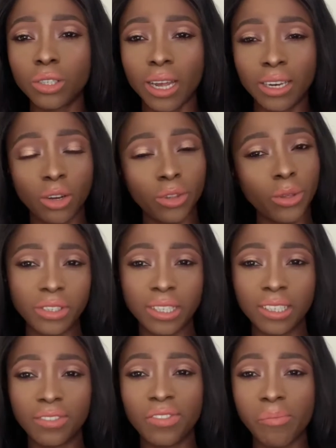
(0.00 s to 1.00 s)
And although
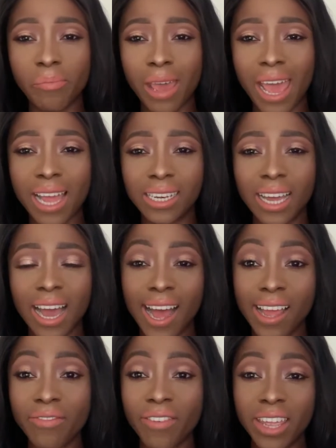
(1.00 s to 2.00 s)
this is for men,
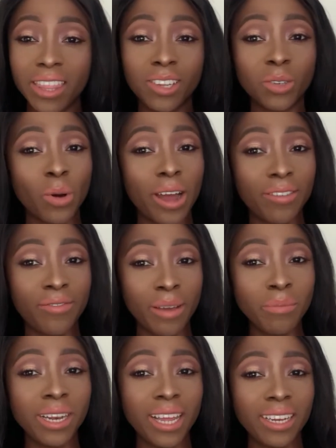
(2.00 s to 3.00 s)
I find this quite
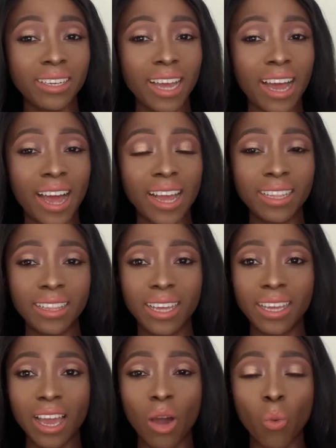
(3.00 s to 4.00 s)
feminine. I
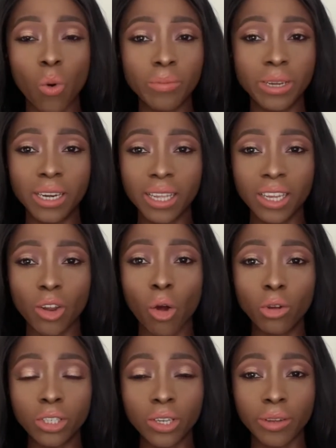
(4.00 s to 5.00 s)
think a woman can
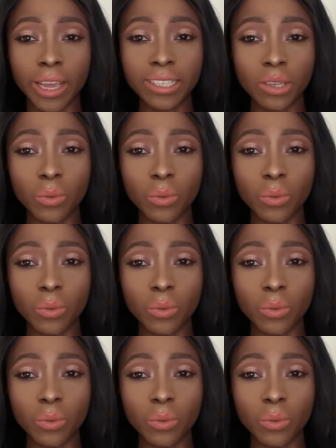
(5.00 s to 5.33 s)
also get